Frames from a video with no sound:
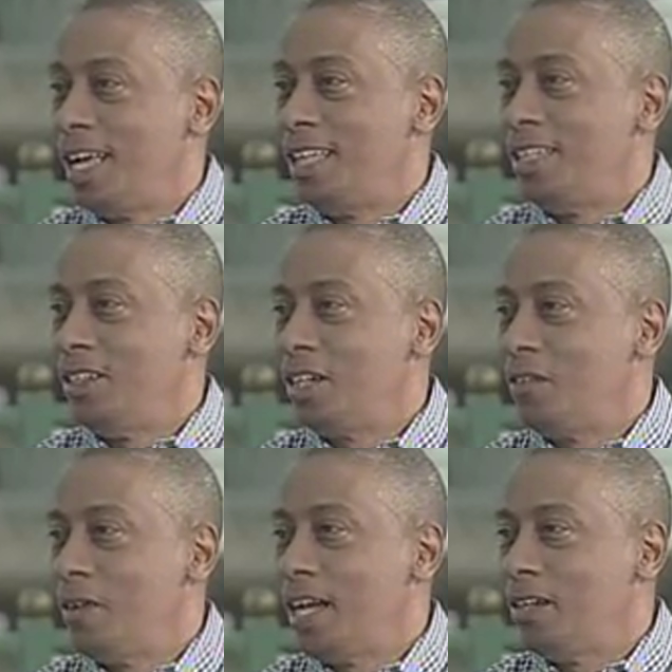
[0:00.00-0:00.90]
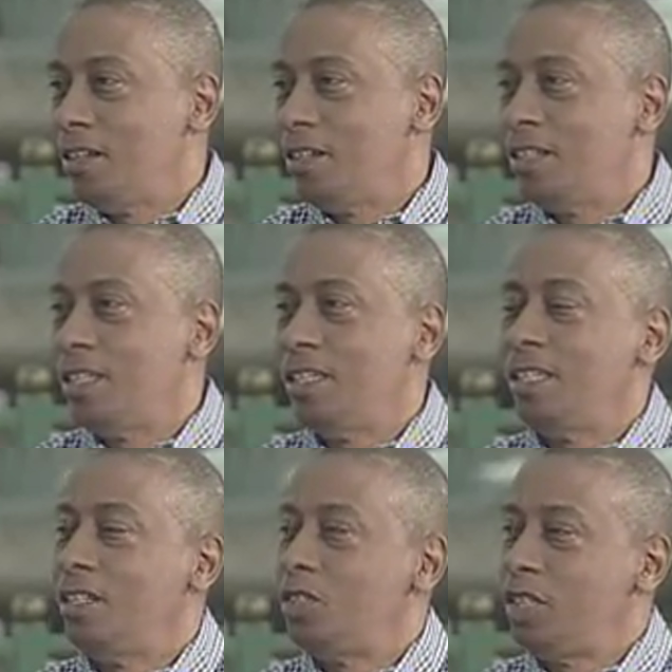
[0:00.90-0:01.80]
They look irregular,
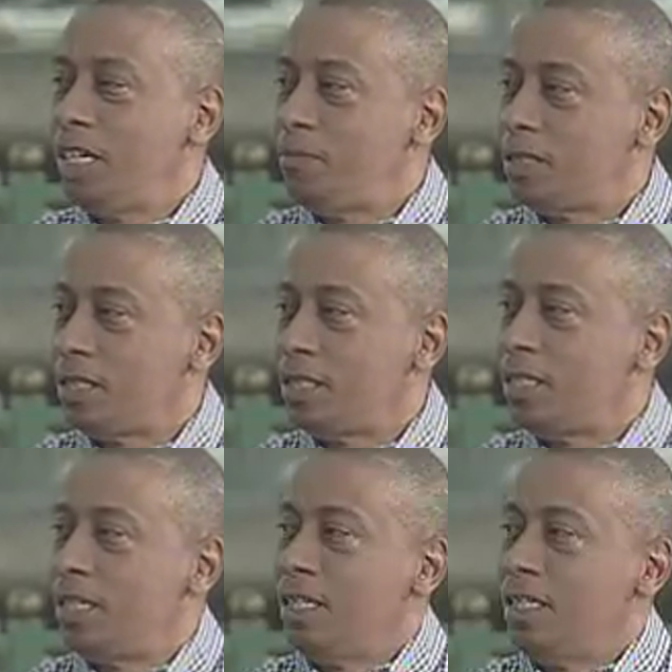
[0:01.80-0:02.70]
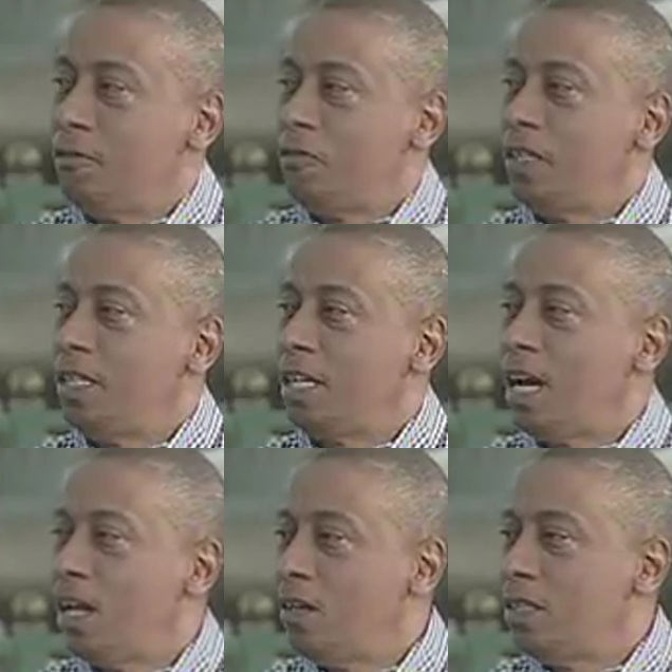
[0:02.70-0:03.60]
the shapes are different, the
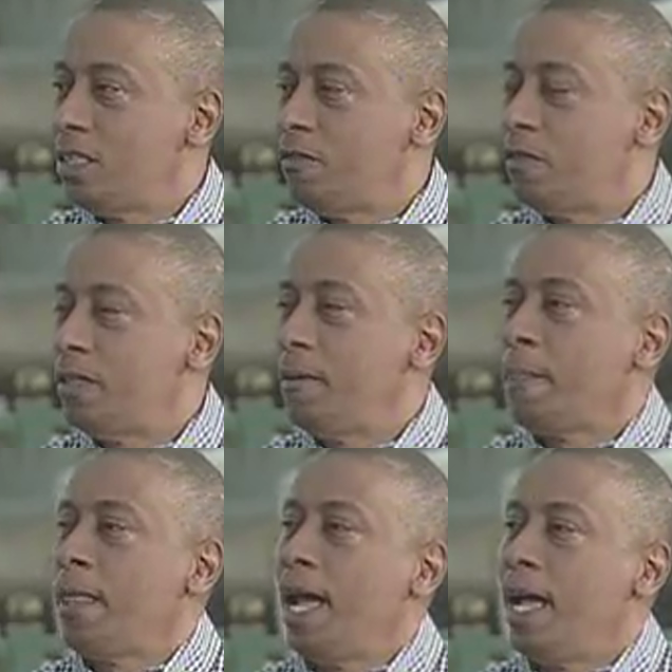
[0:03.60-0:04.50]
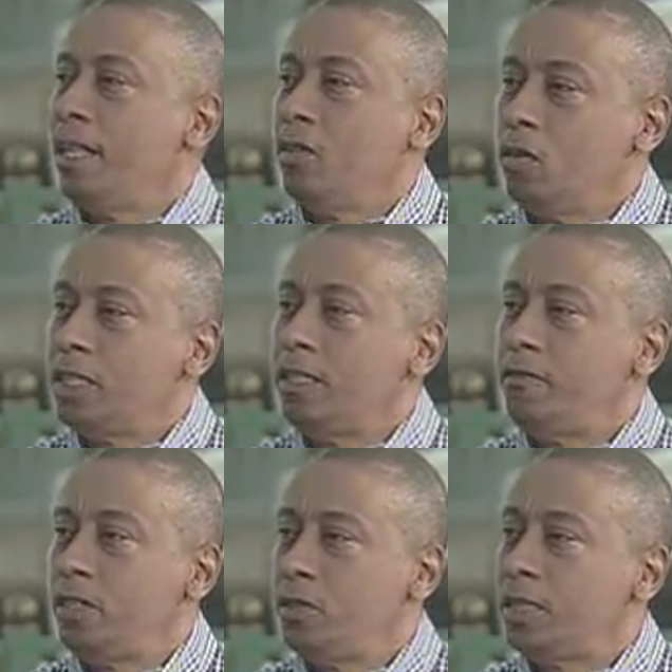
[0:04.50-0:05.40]
color is different, And those
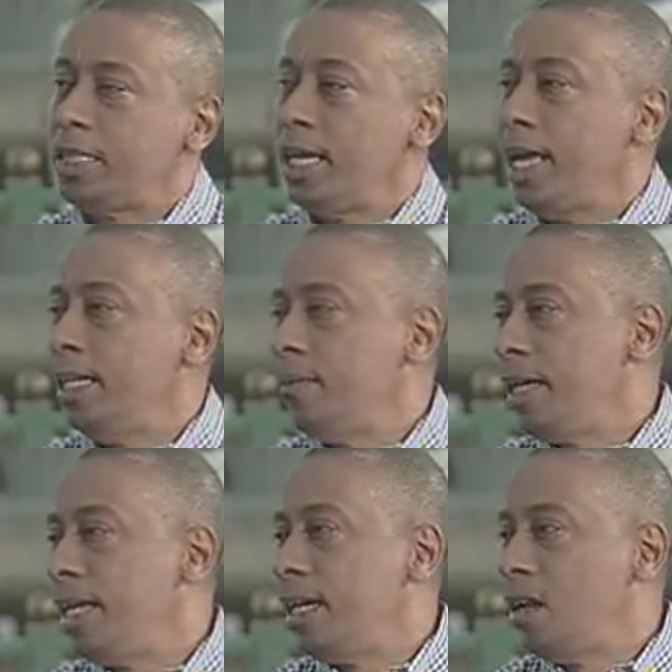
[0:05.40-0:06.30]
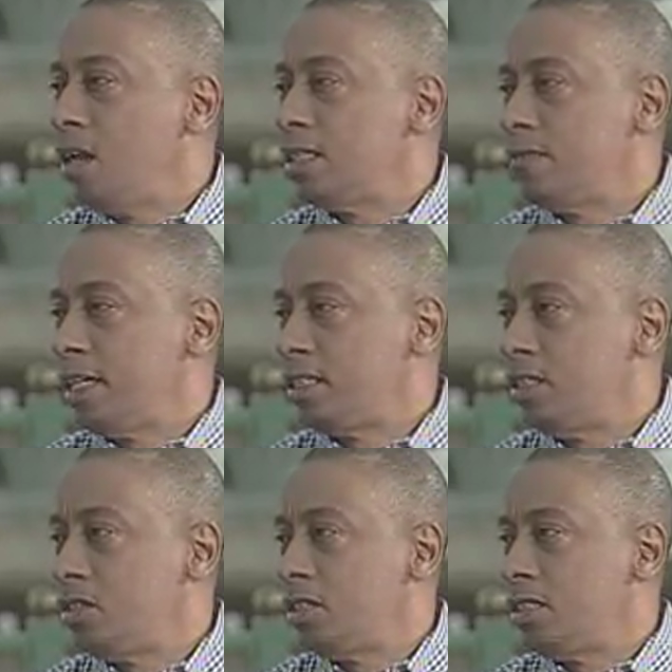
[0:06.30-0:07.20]
individuals end up getting lots of
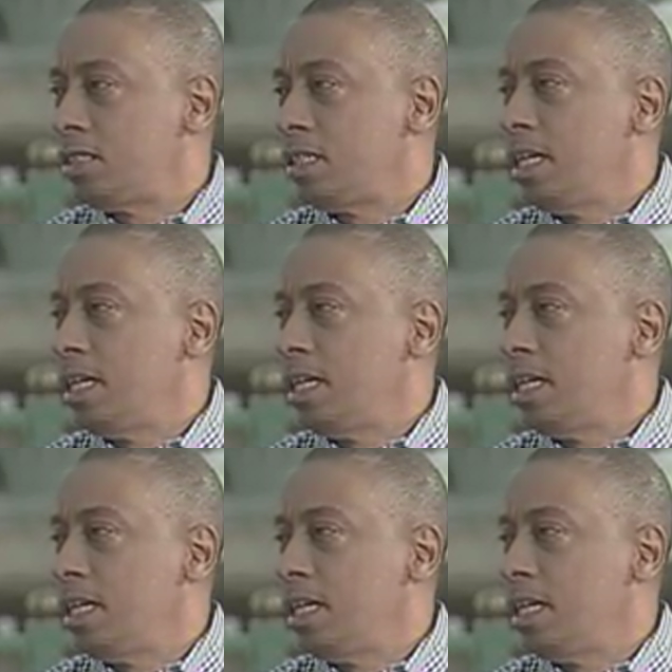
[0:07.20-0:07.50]
excisions